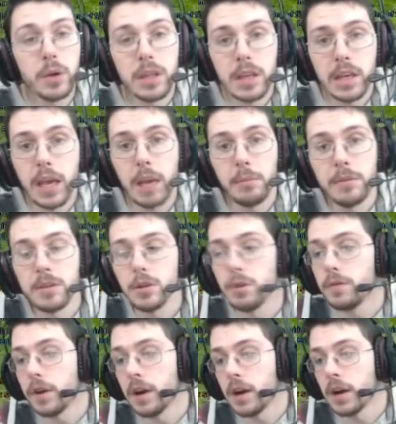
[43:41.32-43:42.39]
the game. So
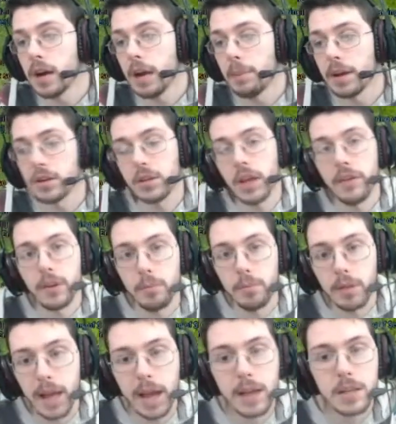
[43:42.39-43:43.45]
far, I'm actually having a
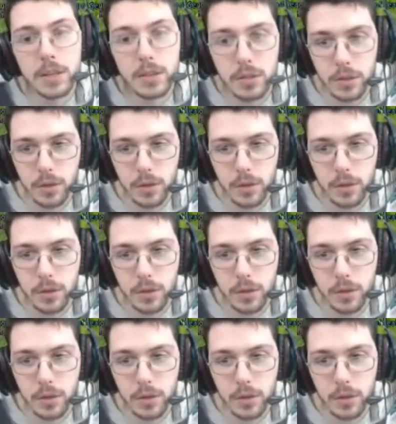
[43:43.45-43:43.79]
blast.